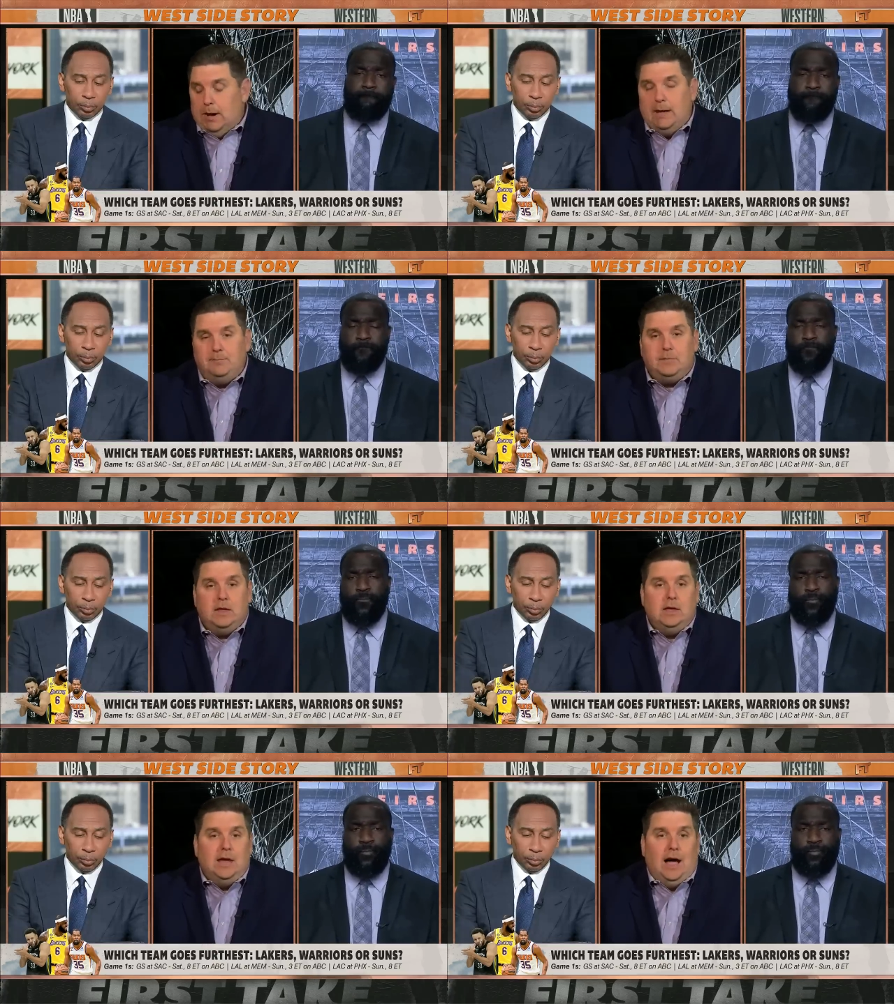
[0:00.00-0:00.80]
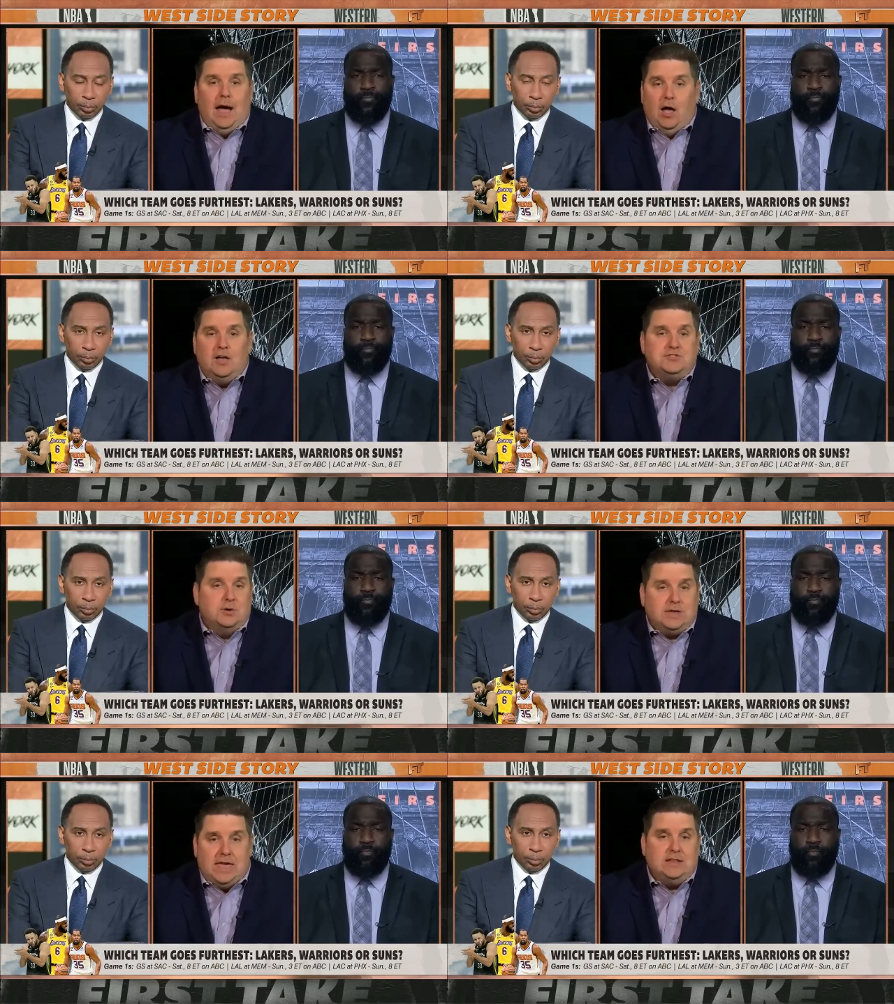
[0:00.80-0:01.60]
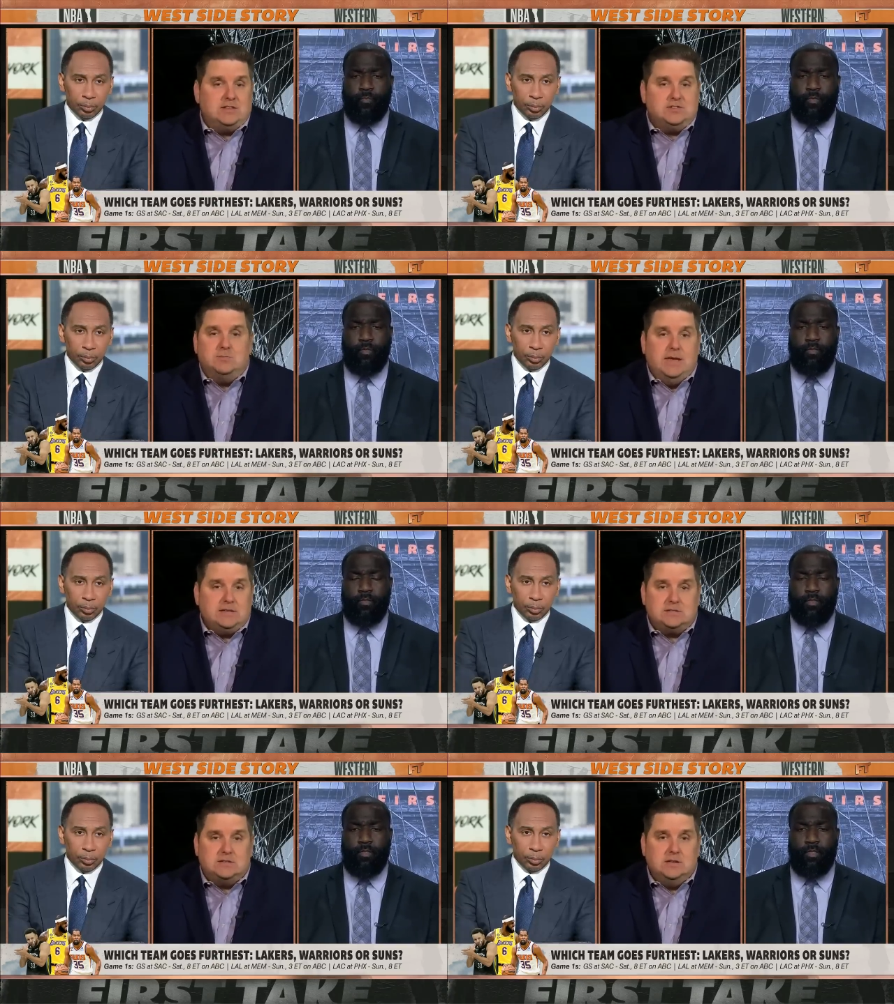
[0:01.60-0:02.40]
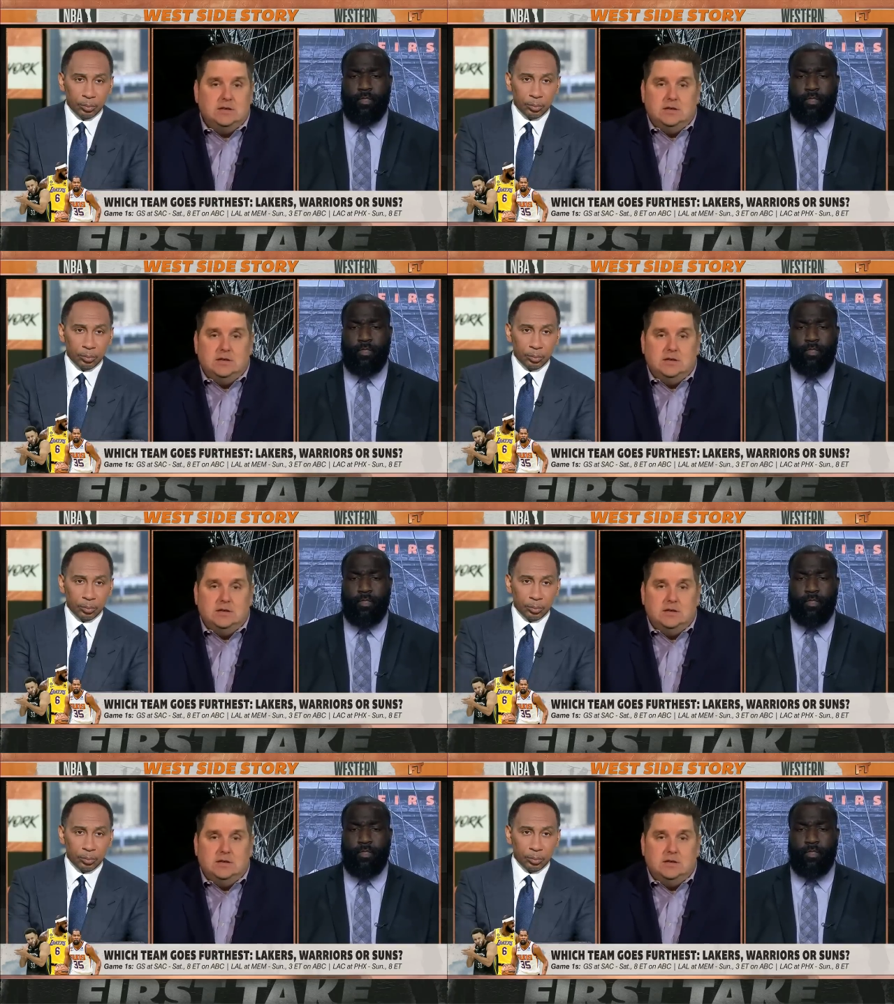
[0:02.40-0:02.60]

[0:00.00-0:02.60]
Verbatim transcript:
Speaker 1: but I also can't dismiss